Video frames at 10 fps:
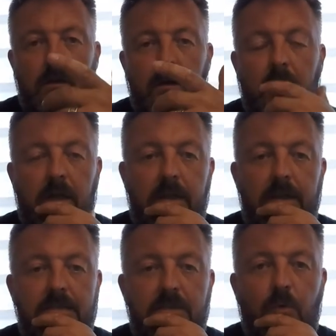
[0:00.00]
And
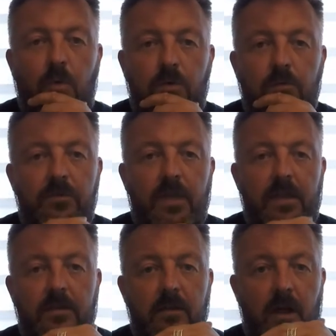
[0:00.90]
as the board would
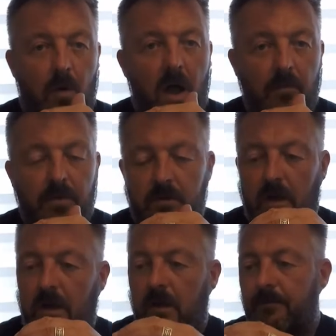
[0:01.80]
then come up,
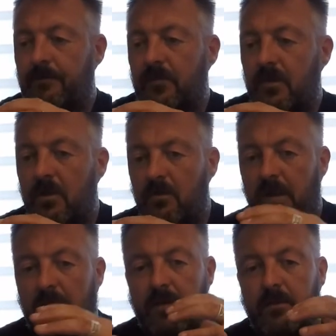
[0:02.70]
um, you
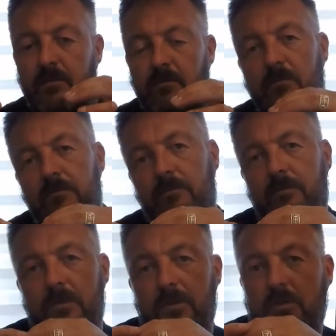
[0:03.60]
then,
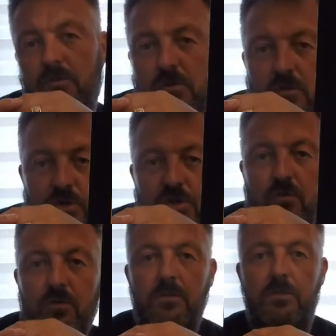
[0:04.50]
using your
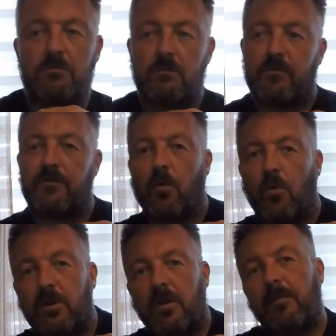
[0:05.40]
shoulders
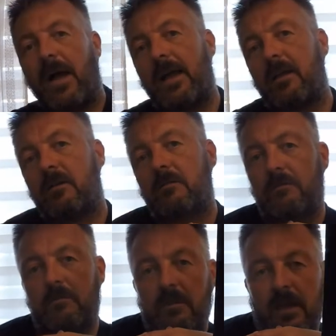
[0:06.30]
forward and back
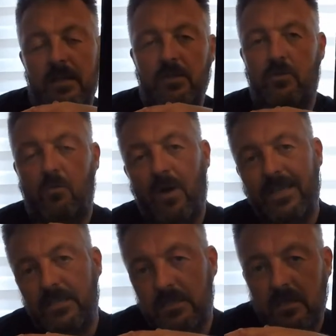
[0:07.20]
and your
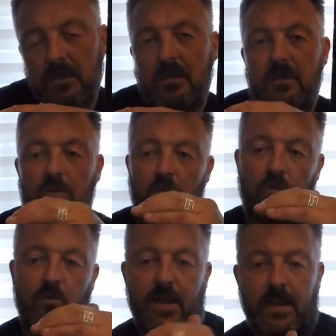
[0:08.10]
waist,
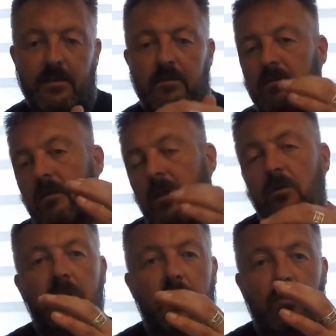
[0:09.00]
you're then
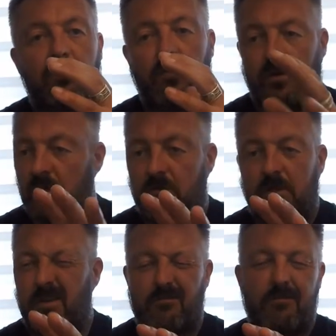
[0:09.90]
loading your foot. You,
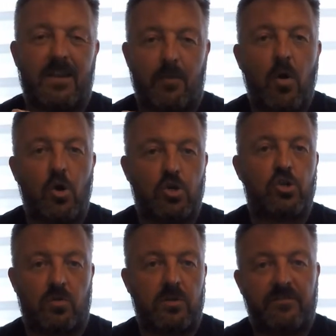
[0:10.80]
you don't really
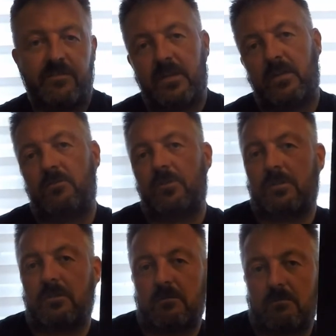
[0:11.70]
push on your feet, you just
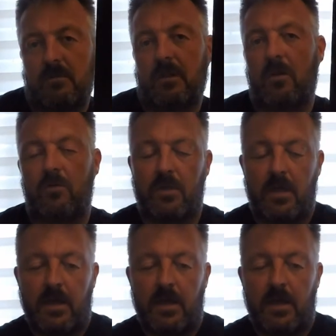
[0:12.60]
load.